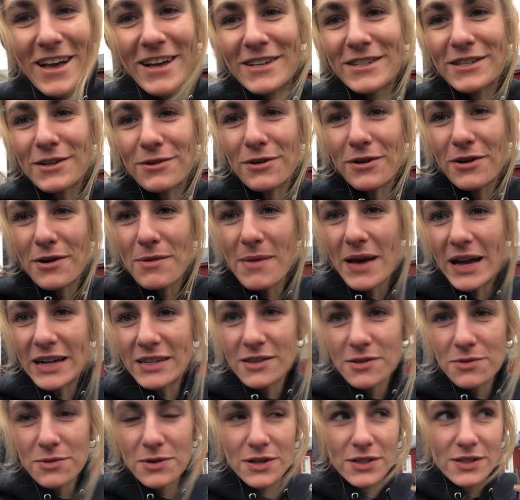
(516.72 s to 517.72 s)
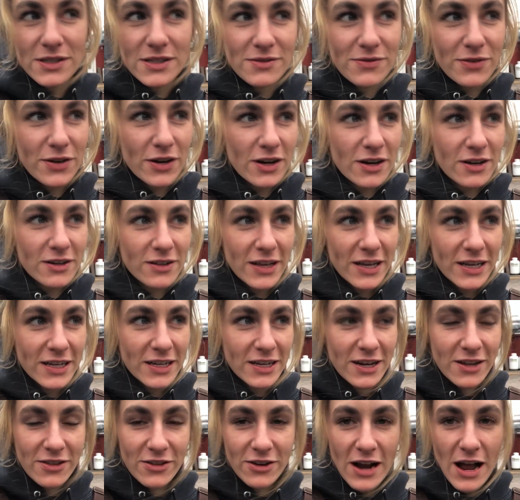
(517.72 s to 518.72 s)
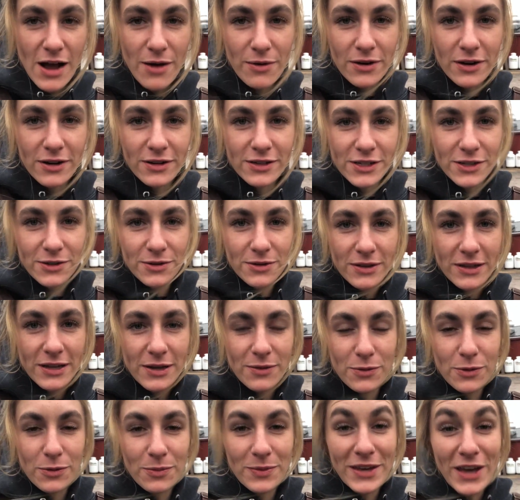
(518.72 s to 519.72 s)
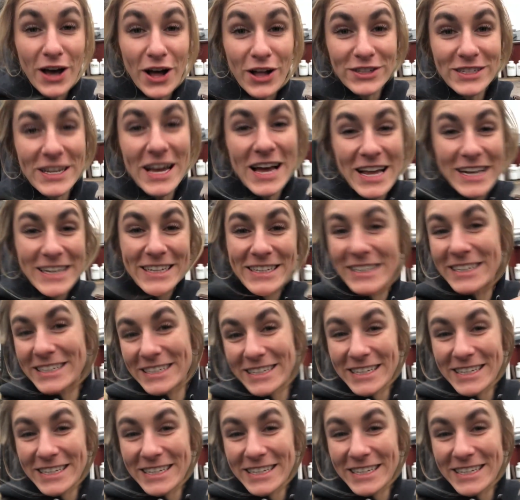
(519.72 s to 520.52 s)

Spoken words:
So we're going back to the woods for like another hour or two, and then we'll be all done.